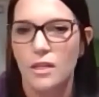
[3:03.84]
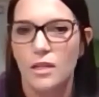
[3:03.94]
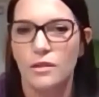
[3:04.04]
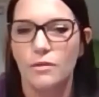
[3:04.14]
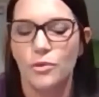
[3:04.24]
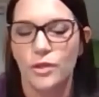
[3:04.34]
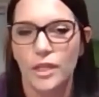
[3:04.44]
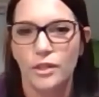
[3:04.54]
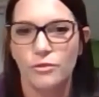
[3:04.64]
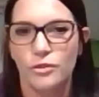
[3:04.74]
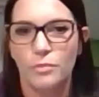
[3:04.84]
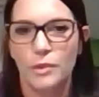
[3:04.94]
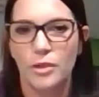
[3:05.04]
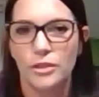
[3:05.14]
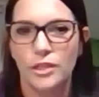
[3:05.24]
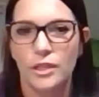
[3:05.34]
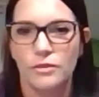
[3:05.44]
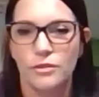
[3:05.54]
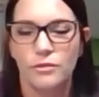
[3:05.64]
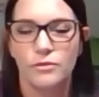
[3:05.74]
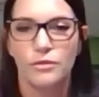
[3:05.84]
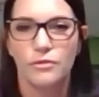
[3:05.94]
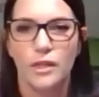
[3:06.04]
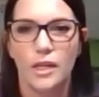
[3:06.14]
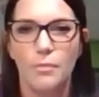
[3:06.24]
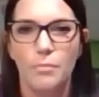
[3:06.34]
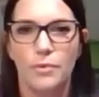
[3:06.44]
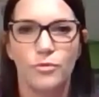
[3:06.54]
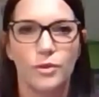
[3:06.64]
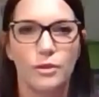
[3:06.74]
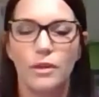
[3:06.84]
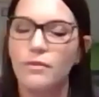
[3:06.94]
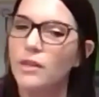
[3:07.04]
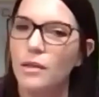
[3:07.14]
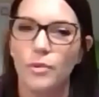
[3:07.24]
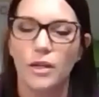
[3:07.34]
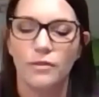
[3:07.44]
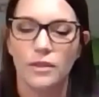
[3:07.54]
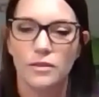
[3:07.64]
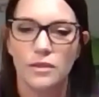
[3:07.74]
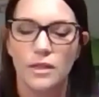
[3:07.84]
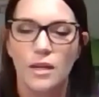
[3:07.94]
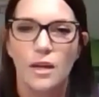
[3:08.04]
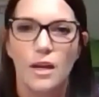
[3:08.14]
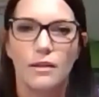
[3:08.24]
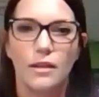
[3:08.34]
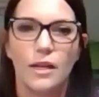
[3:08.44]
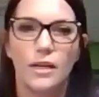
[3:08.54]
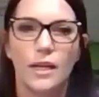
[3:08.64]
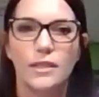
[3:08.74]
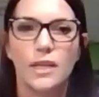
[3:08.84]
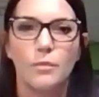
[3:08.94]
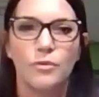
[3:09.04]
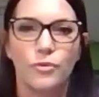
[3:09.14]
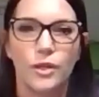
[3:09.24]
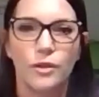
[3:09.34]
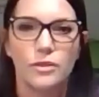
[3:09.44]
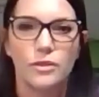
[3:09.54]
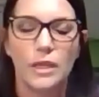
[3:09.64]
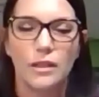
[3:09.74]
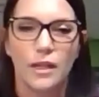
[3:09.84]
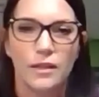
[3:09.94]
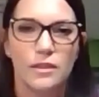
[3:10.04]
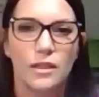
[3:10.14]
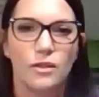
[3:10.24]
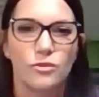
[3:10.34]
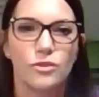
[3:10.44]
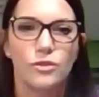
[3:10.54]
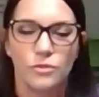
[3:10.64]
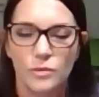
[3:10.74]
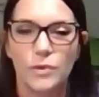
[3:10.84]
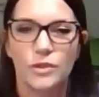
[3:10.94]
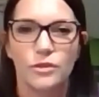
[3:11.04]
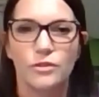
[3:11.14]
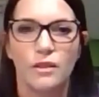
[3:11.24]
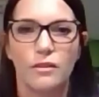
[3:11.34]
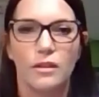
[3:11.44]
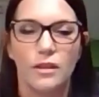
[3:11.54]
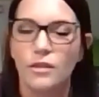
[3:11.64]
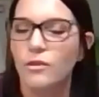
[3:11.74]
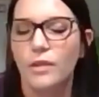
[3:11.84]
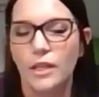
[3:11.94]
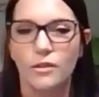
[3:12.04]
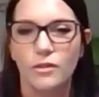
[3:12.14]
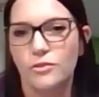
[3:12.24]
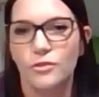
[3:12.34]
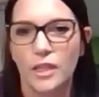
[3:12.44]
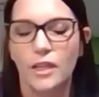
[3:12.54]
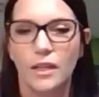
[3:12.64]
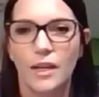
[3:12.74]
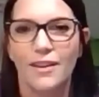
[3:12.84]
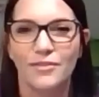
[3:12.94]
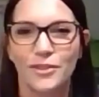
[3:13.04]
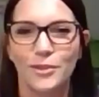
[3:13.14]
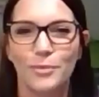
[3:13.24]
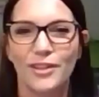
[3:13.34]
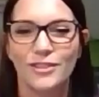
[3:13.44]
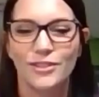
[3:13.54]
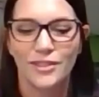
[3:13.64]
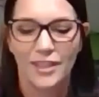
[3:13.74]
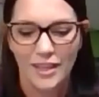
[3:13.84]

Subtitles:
In the morning, you should be brushing as soon as you get up before you even eat breakfast. And then at nighttime before you go to bed, the last thing you should do is brush your teeth, and then no eating or drinking after you brush.